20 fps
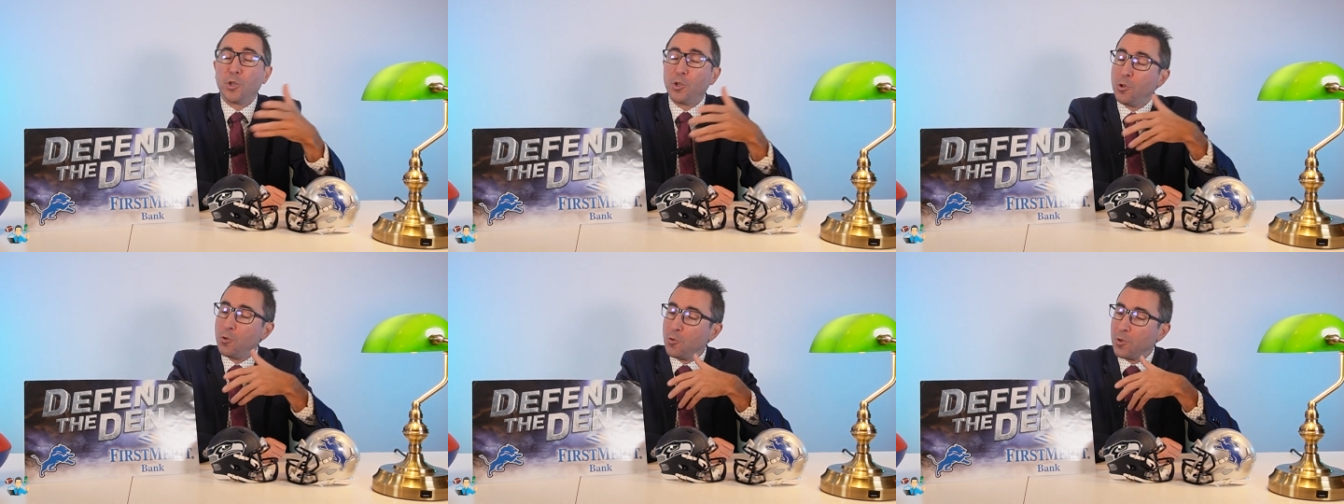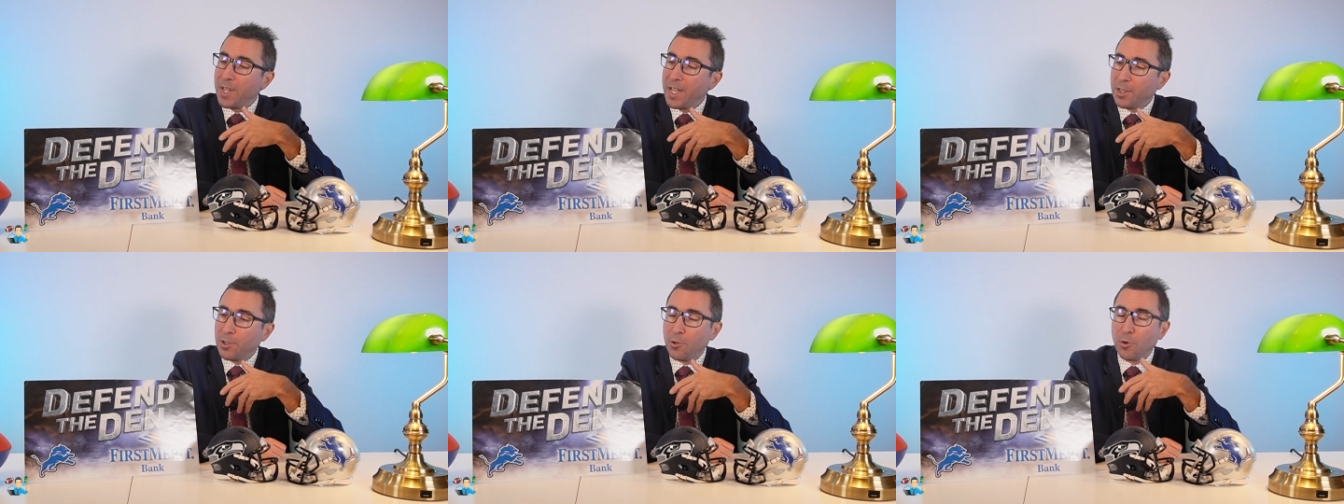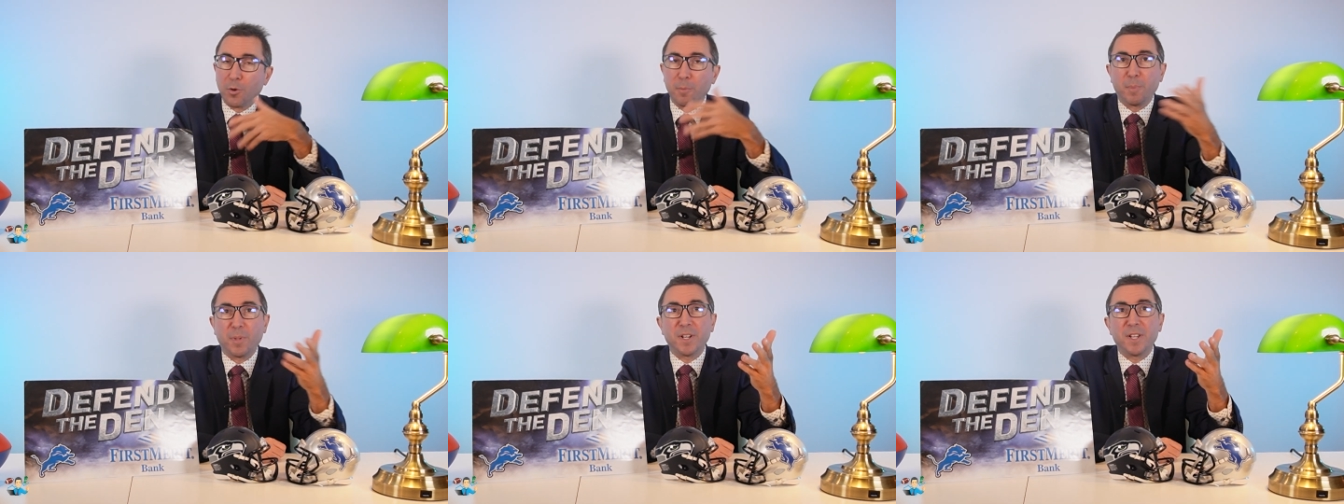you get
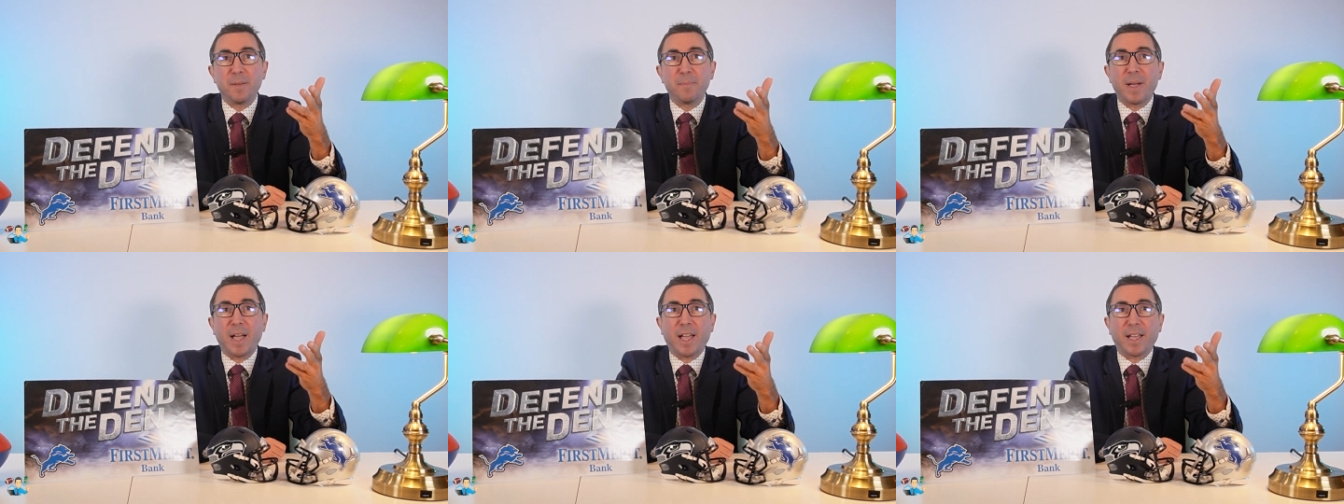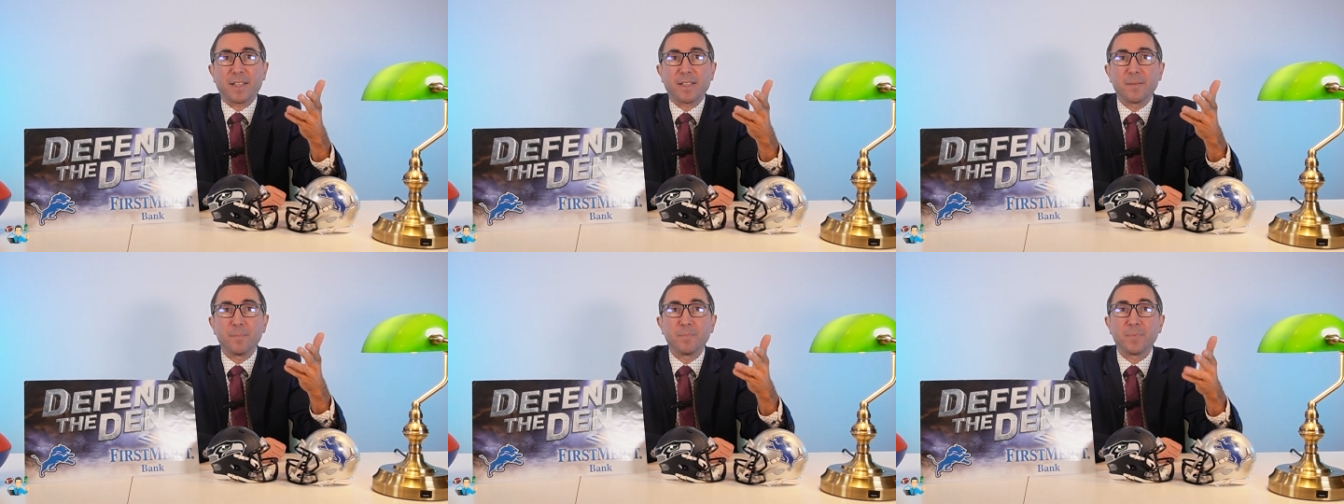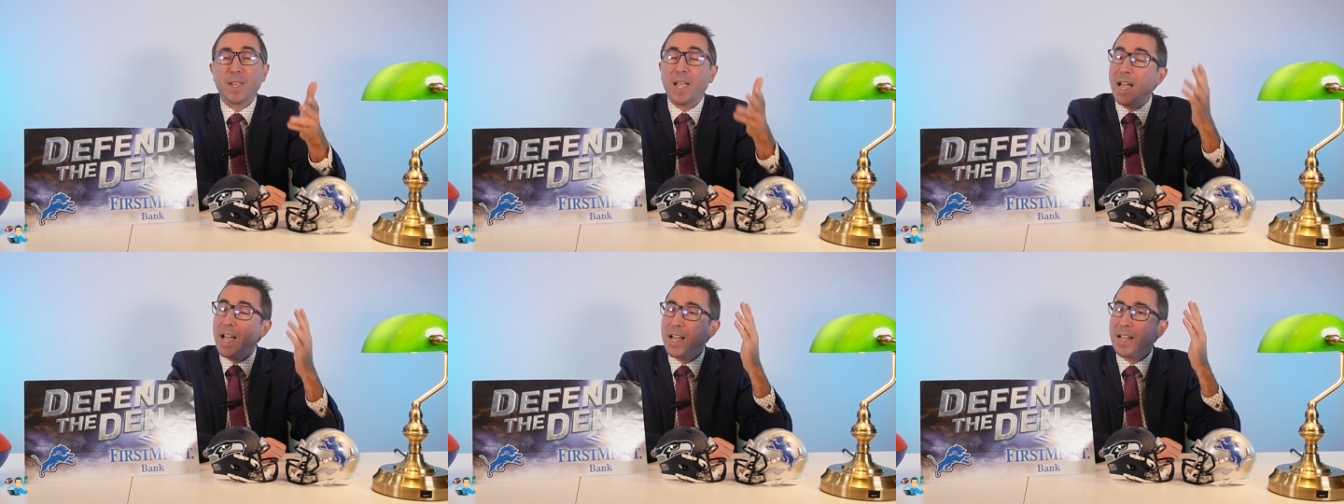your money back.
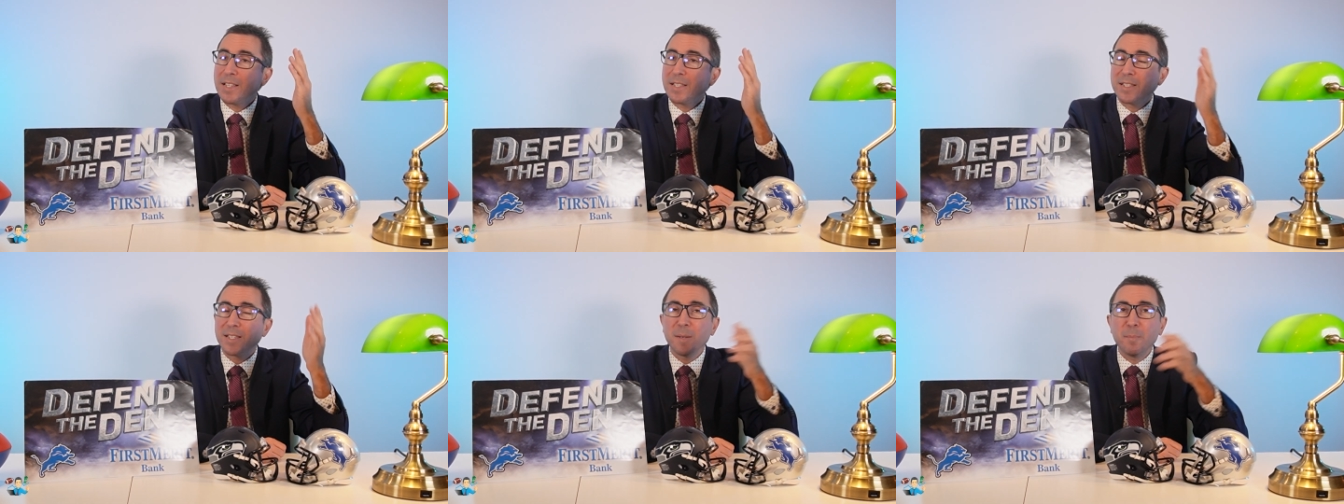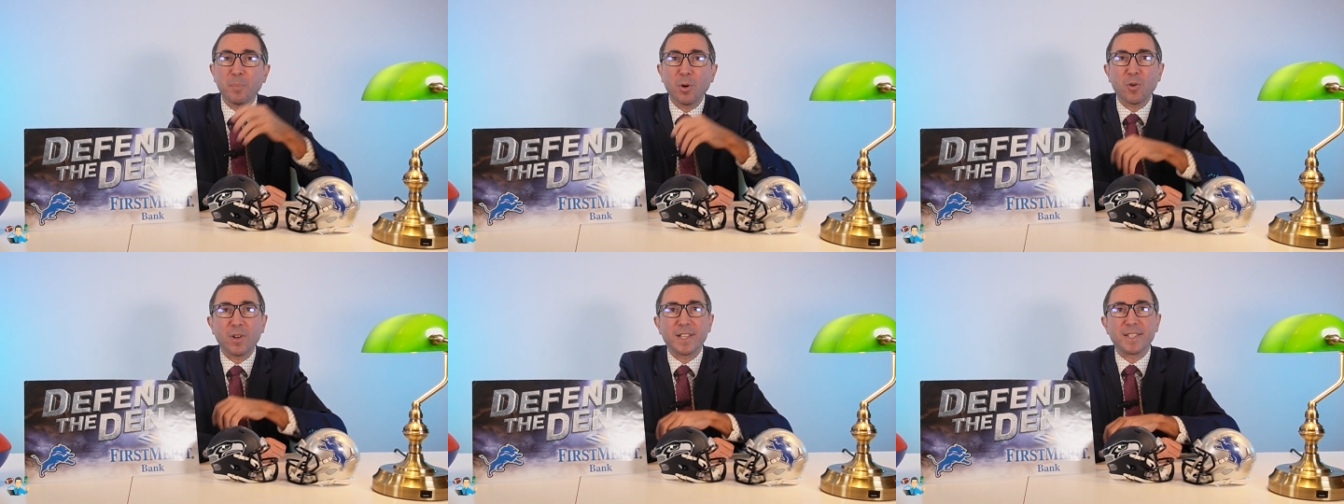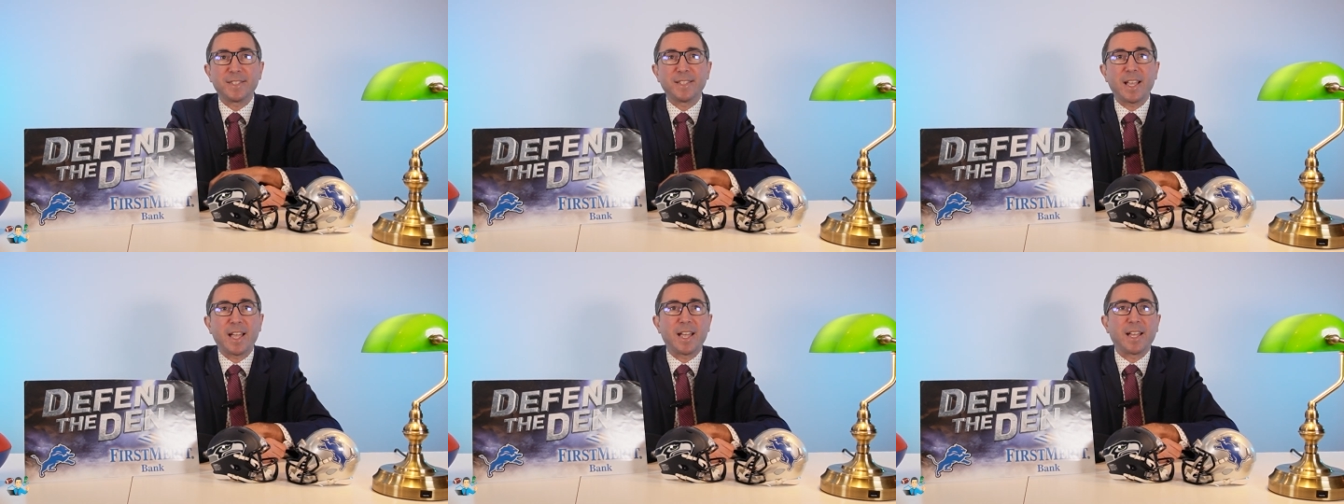As simple
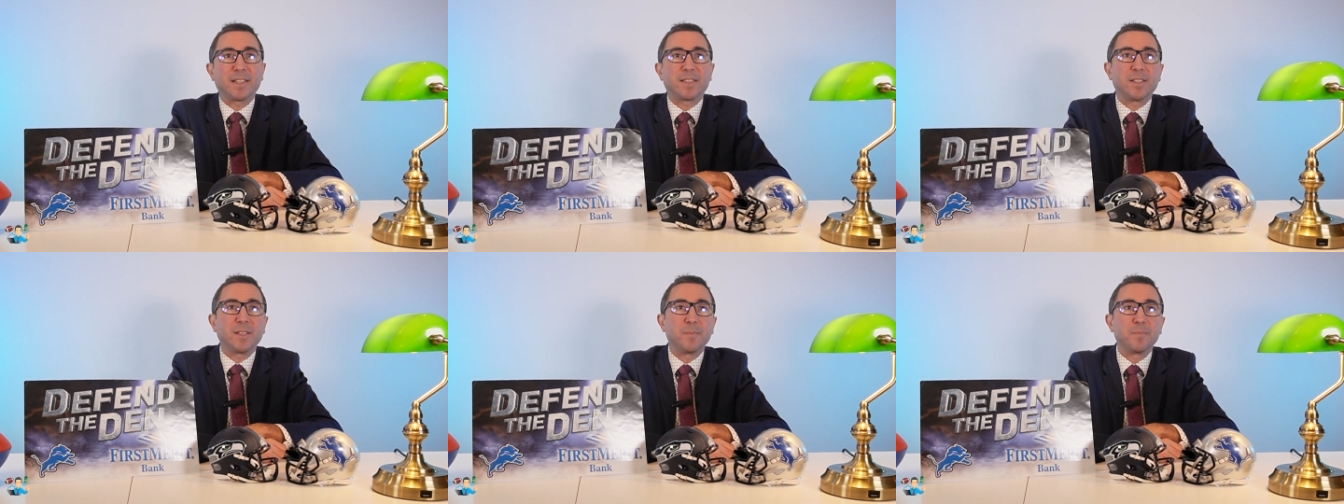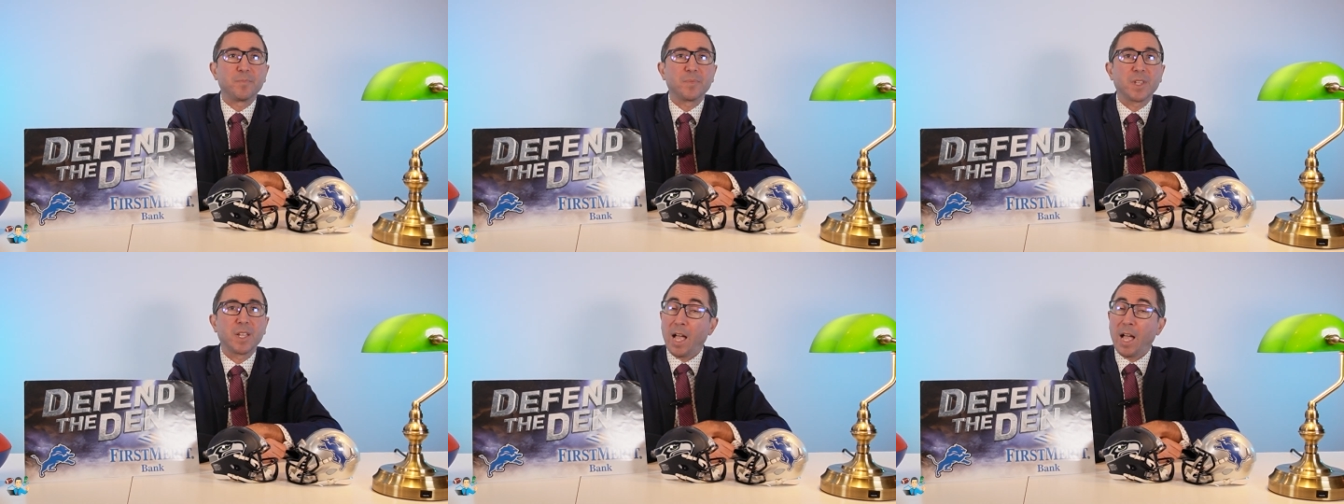as that.